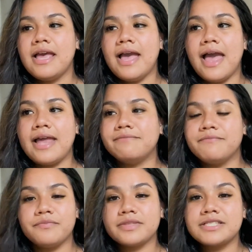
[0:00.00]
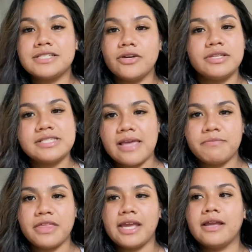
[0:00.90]
And it's still the same
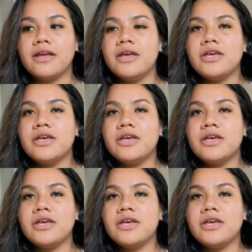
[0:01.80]
thing.